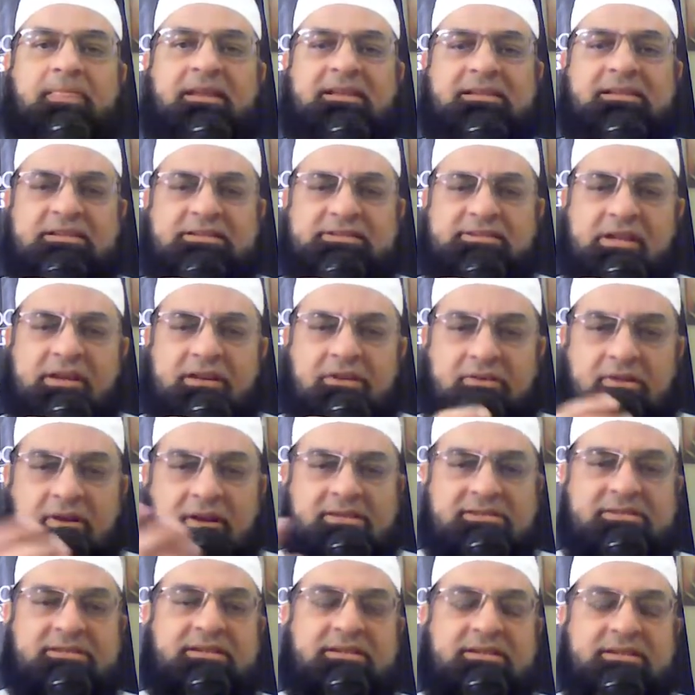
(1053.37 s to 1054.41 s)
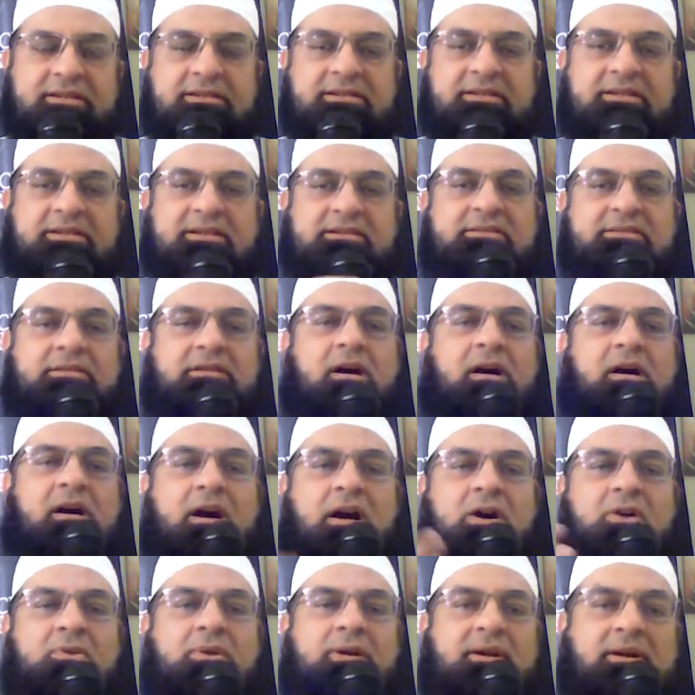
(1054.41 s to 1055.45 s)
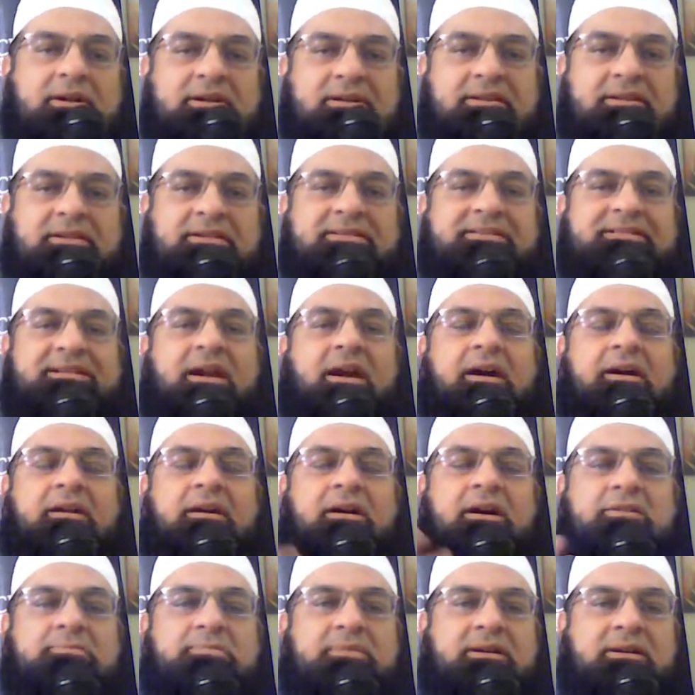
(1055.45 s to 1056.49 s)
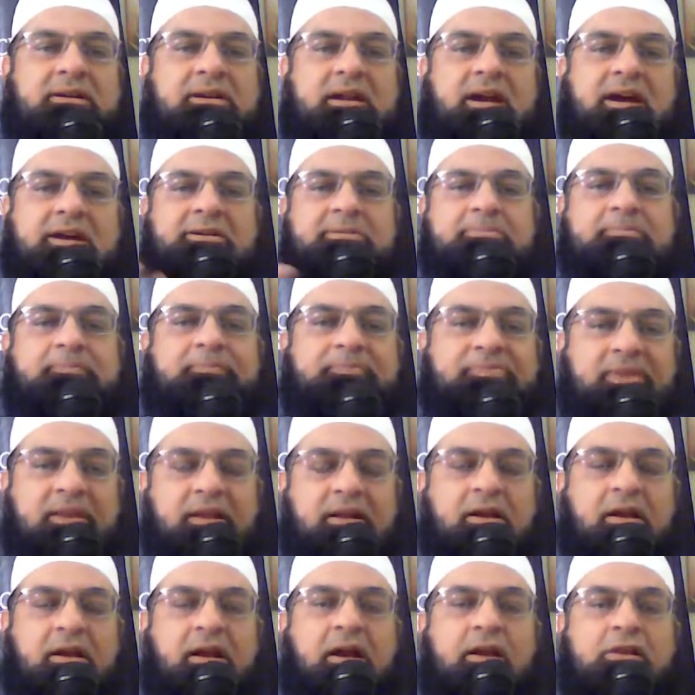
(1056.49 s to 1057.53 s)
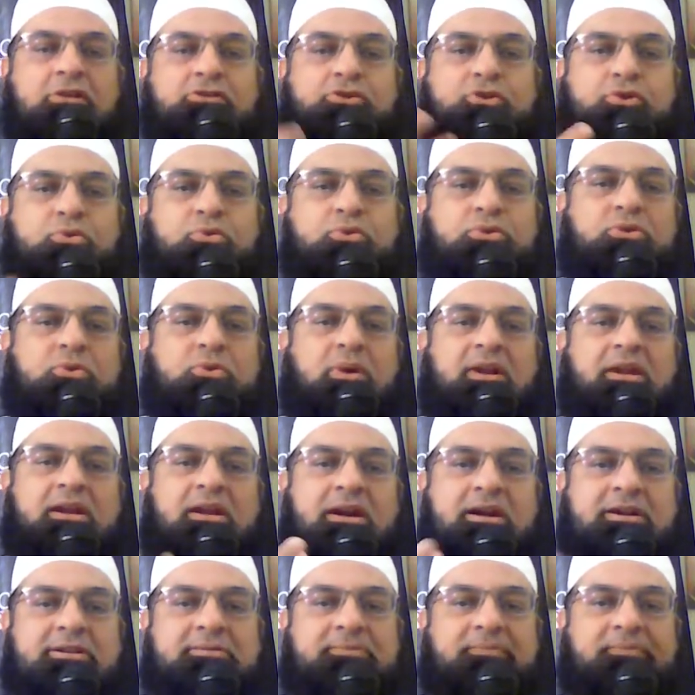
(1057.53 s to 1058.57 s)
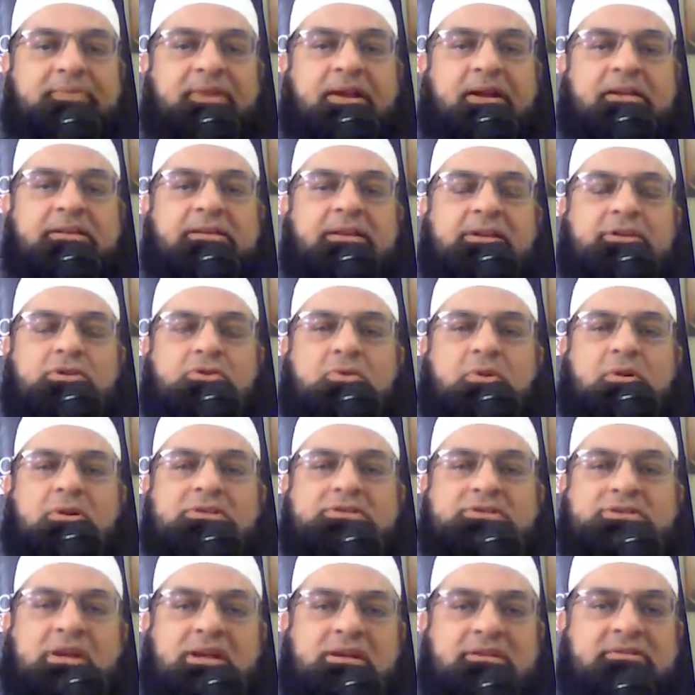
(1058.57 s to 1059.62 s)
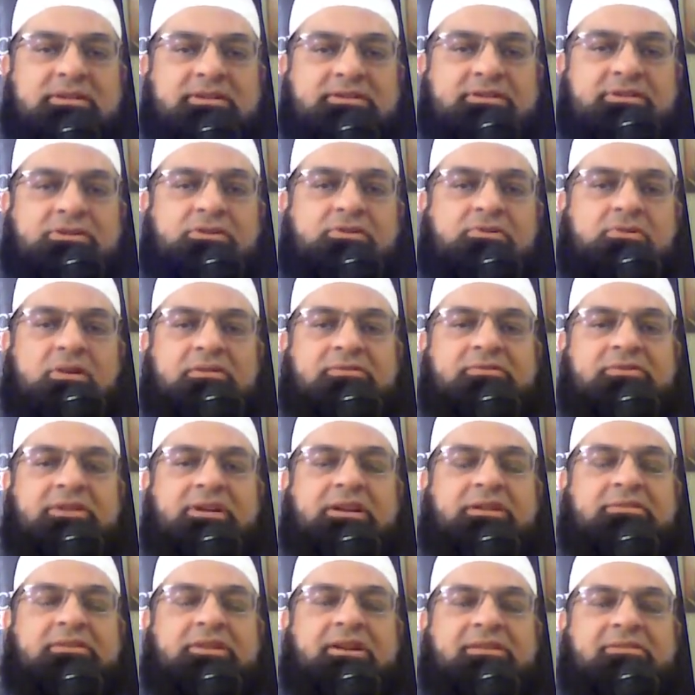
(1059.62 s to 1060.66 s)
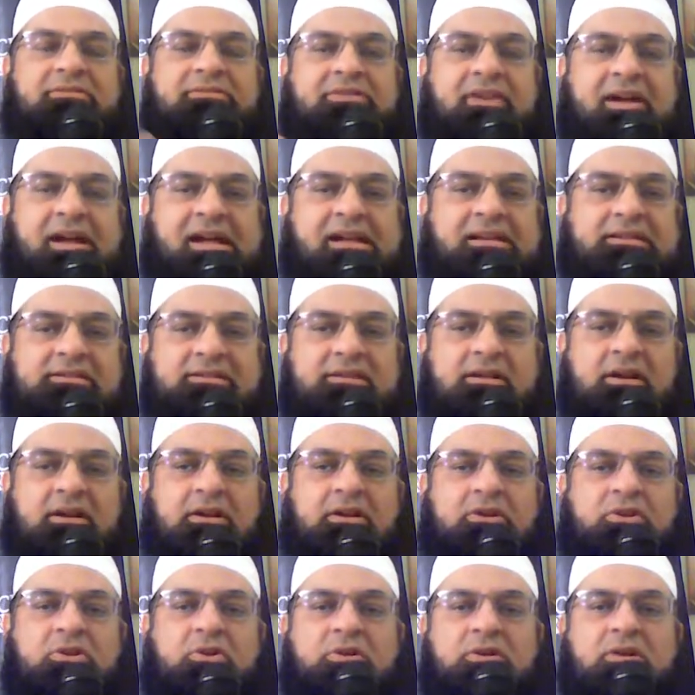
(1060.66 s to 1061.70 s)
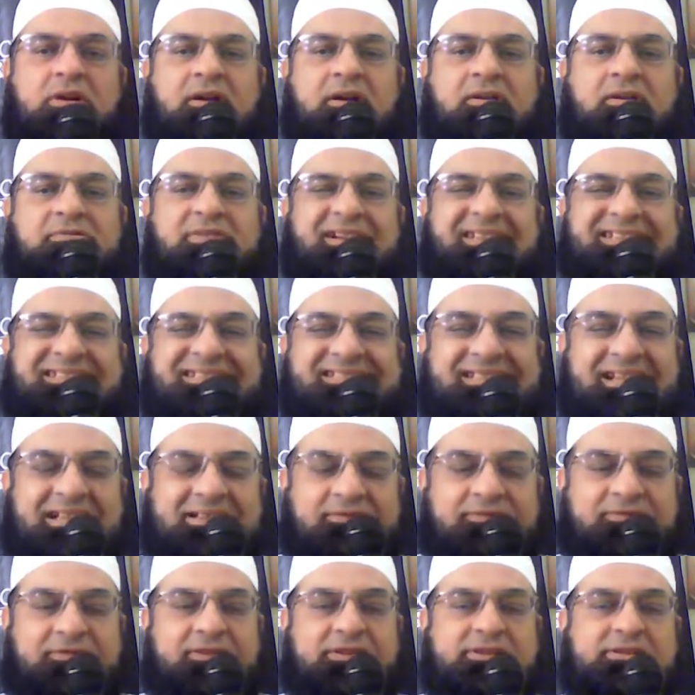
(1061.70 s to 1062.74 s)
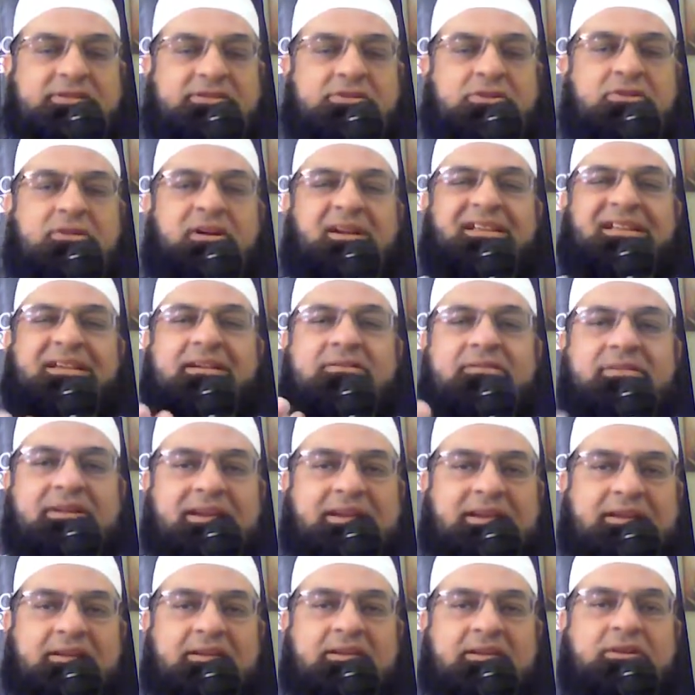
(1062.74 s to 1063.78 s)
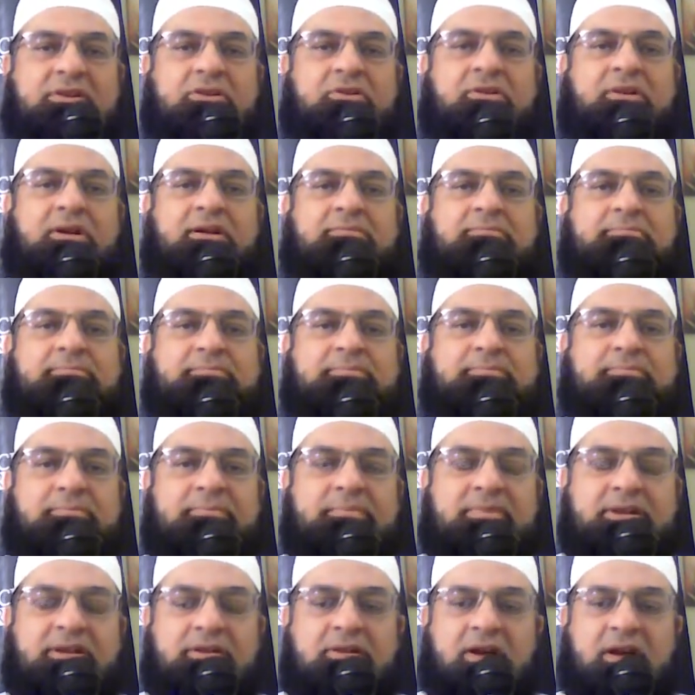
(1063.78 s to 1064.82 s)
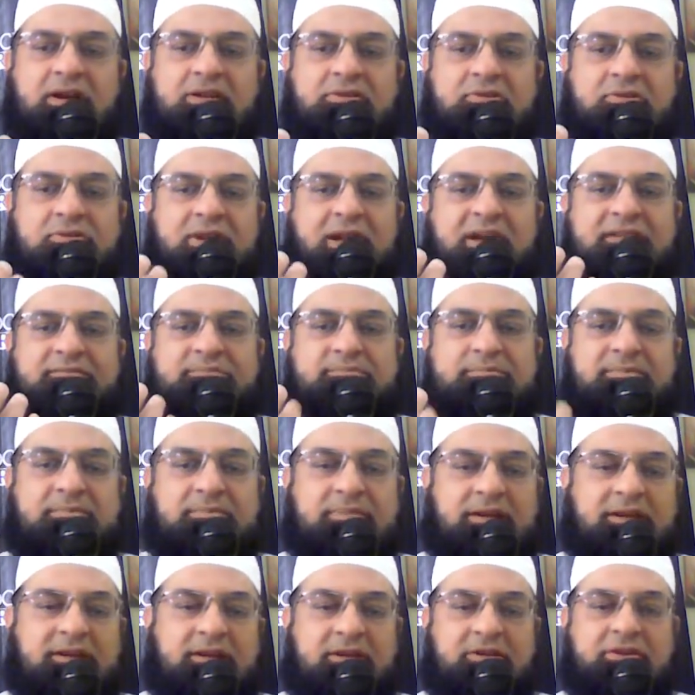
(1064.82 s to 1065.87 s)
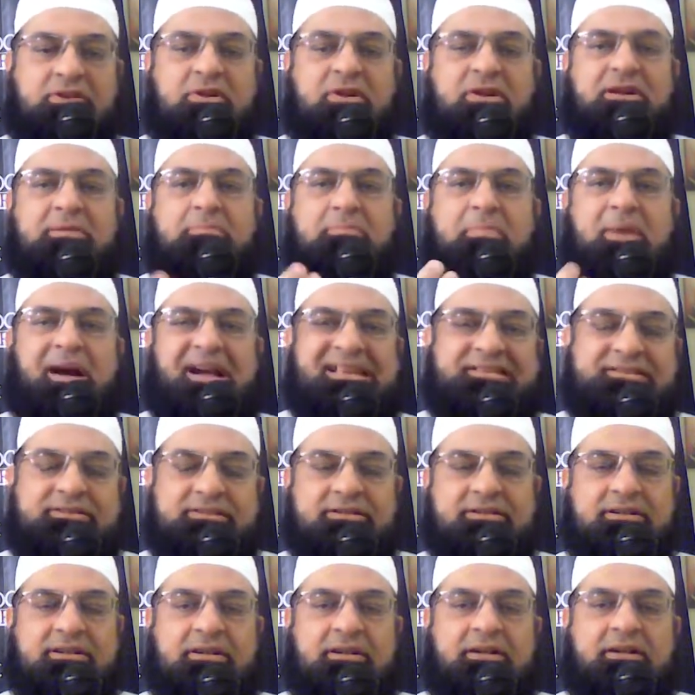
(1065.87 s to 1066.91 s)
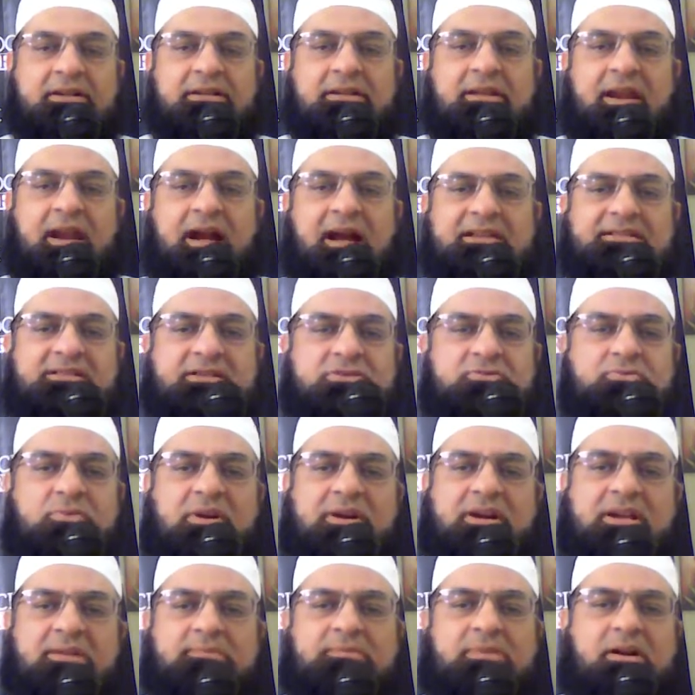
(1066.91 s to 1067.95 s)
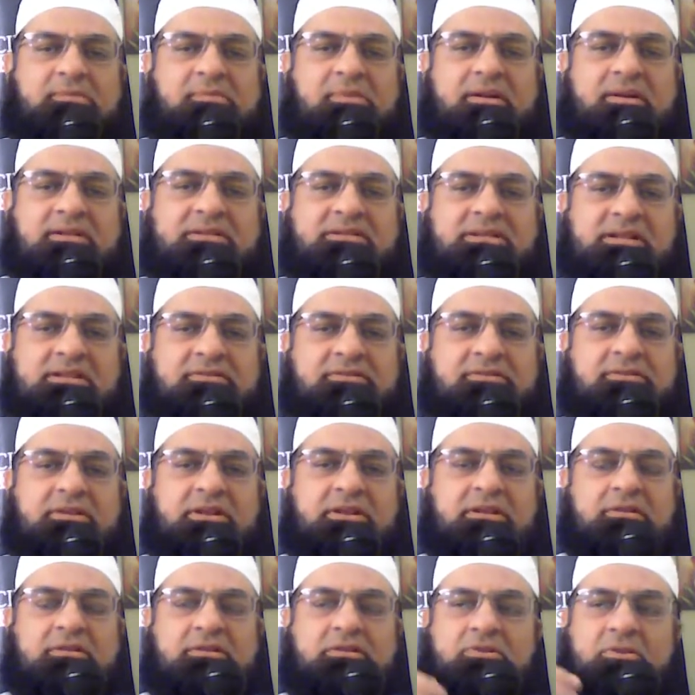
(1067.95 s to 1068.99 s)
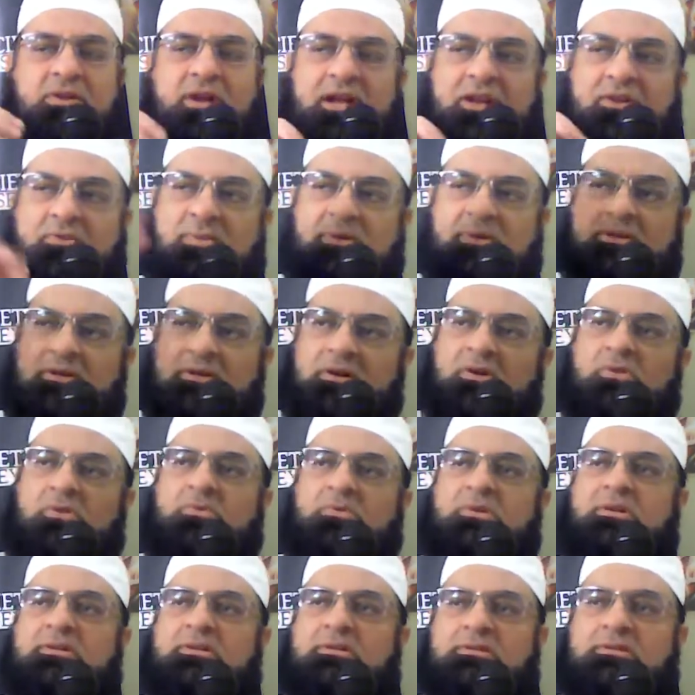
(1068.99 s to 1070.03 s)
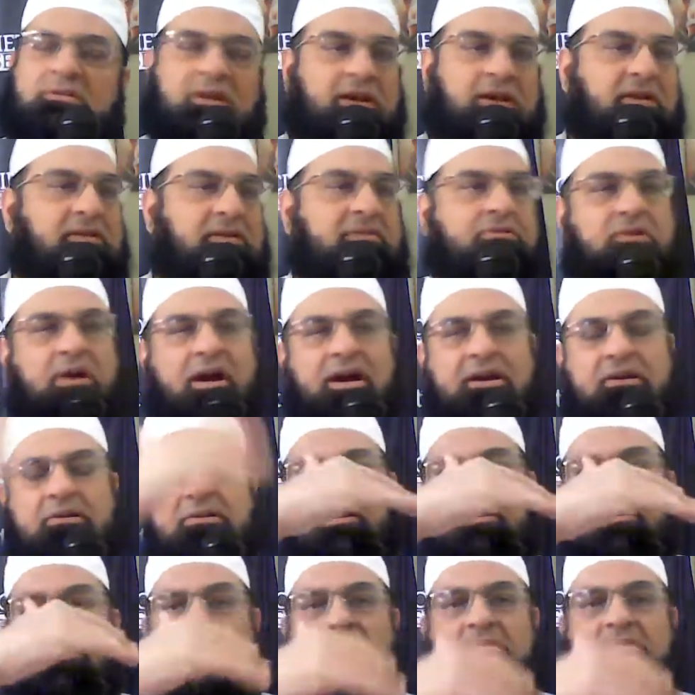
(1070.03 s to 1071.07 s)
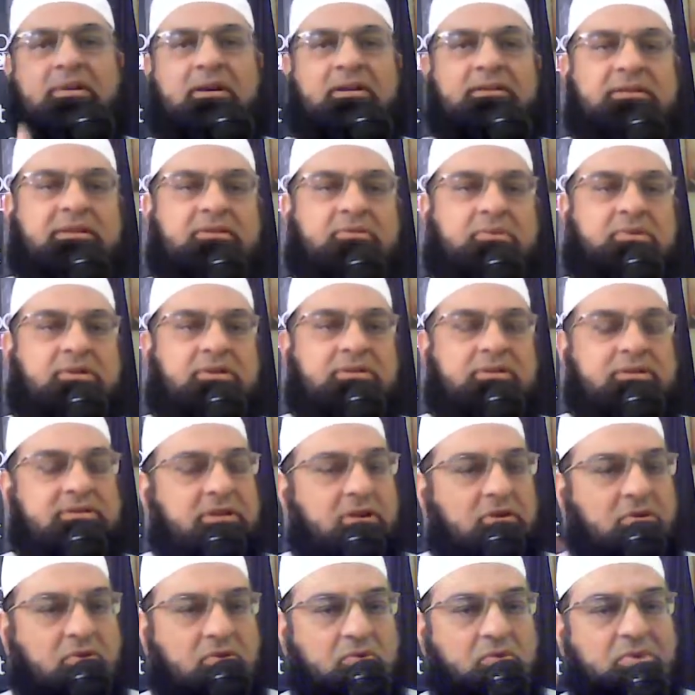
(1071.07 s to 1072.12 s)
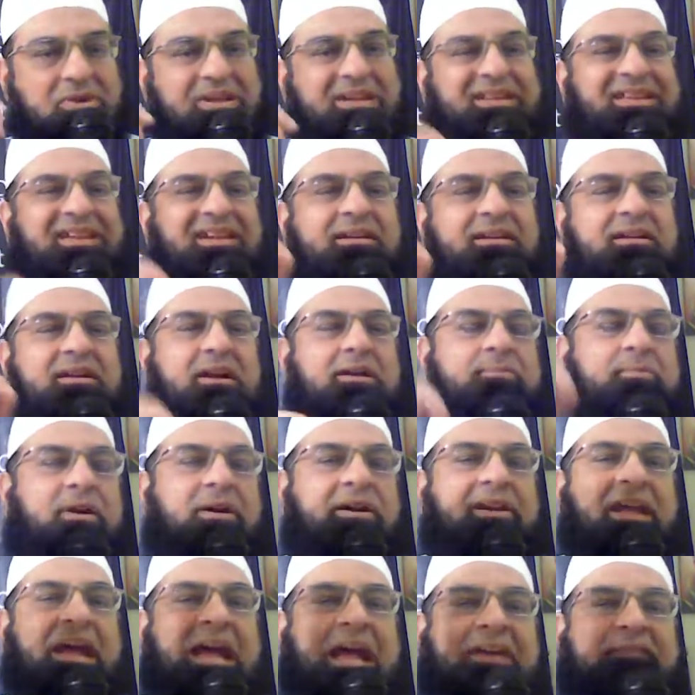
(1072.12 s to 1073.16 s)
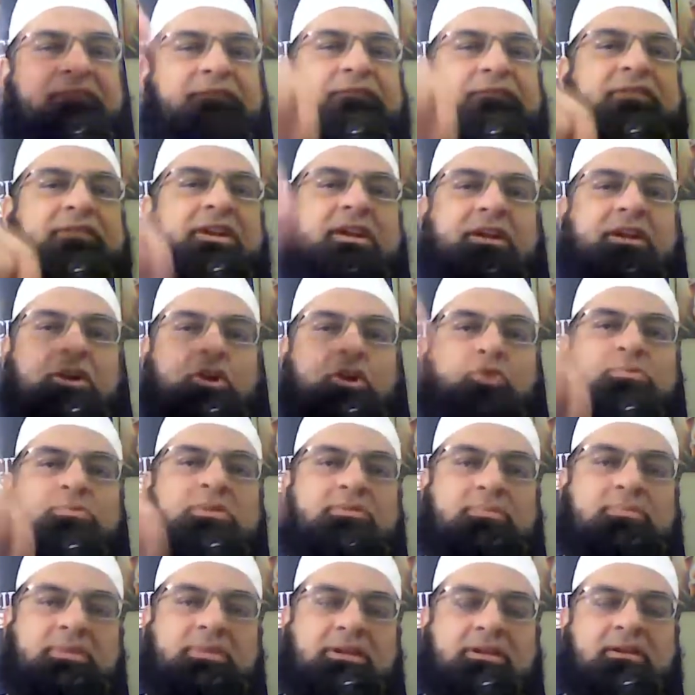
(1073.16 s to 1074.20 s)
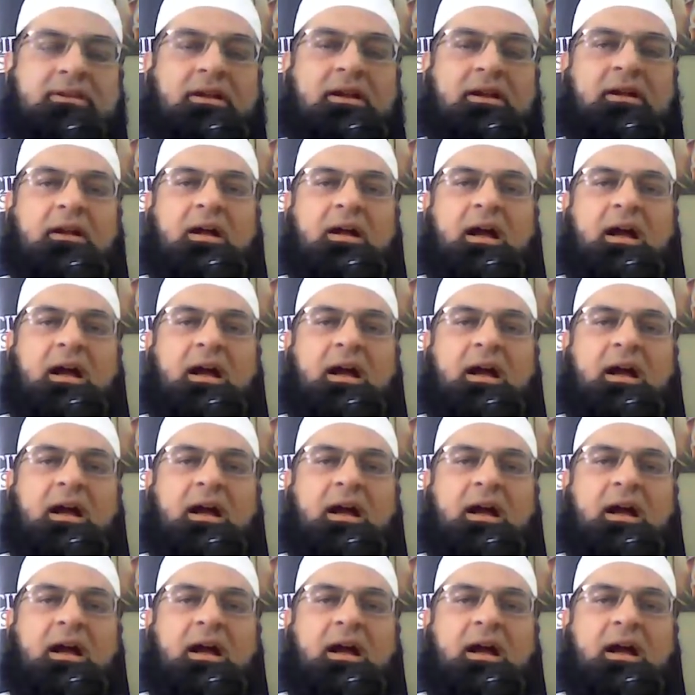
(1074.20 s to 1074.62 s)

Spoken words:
This is generosity. This is sahawa. This is karam, al-jud wal-karam. That you are generous. You are very, very vast. You're not very selfish. You're not greedy. You're not, you don't have, you're not a miser that I just worry about myself, to heck with the whole world. I don't care about the world. No, we care about every human being.